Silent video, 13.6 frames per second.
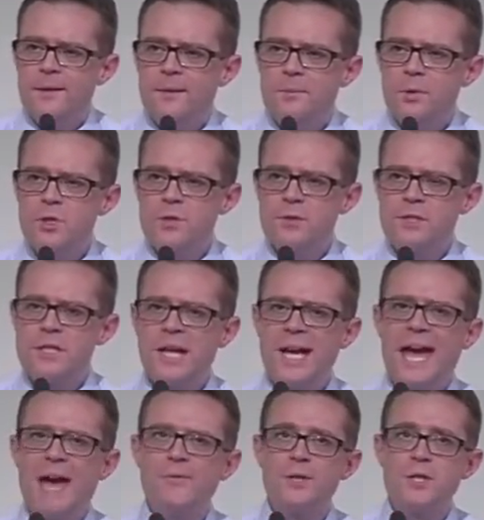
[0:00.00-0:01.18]
Most of us, like
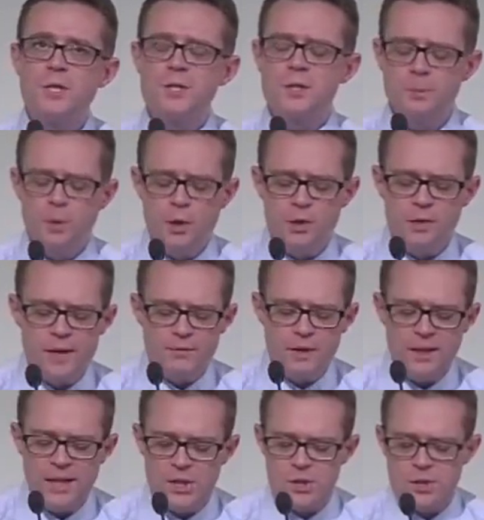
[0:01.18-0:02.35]
Ephesus in the book of the
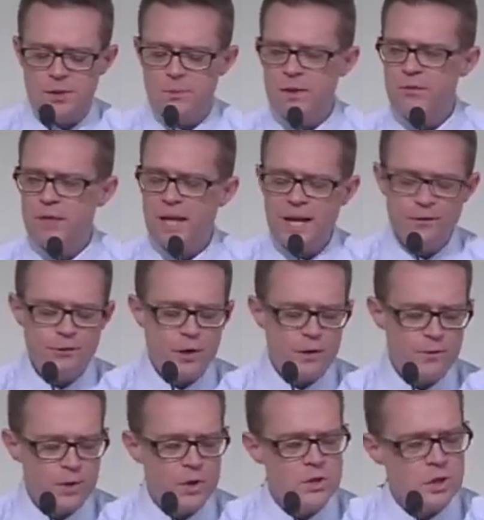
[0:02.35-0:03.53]
Revelation, we've left our
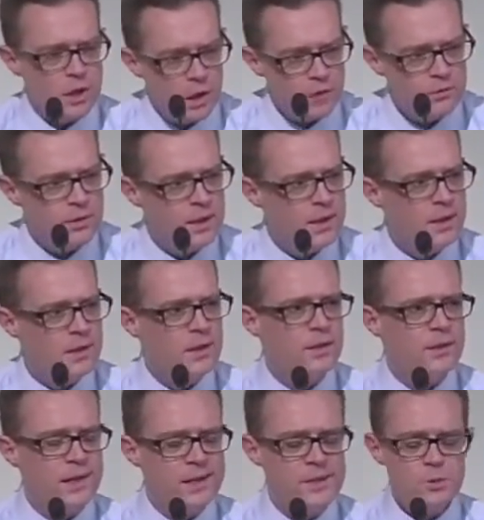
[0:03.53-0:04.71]
first love, the
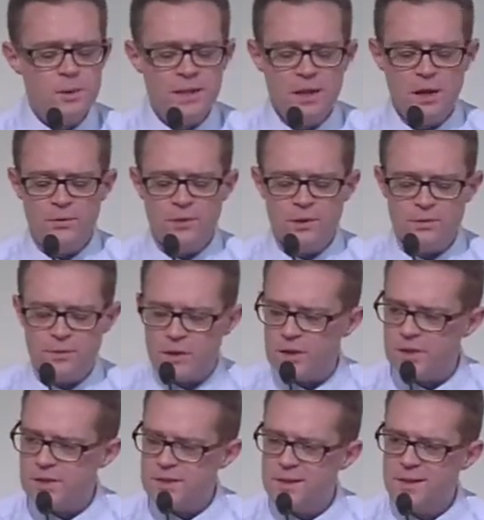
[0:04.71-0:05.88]
things we loved at
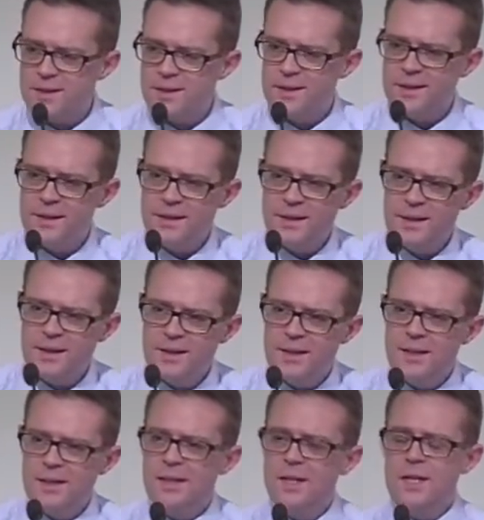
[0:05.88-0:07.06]
first
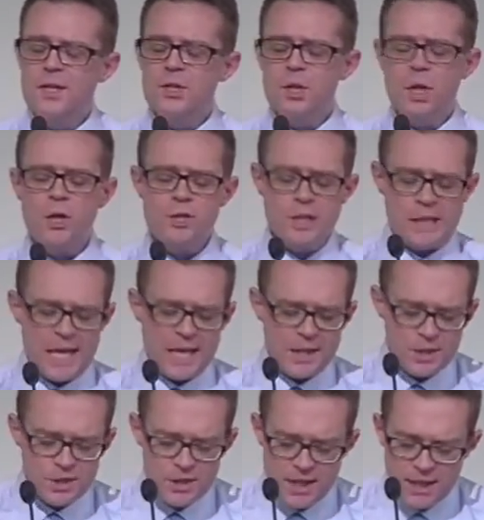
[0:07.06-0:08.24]
like the church at
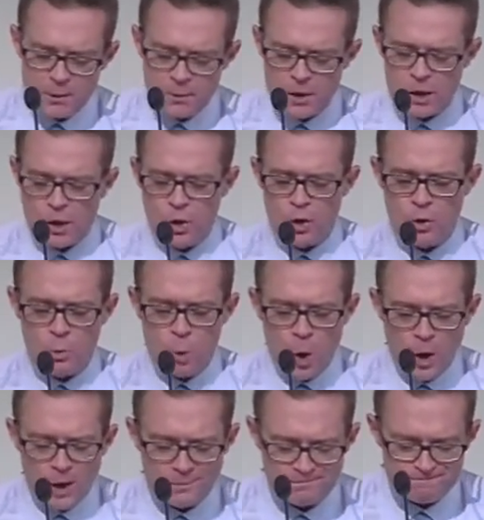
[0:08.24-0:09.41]
Laodicea, we're
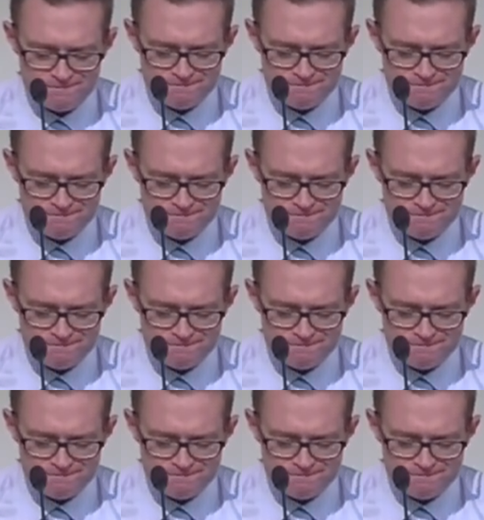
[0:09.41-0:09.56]
lukewarm.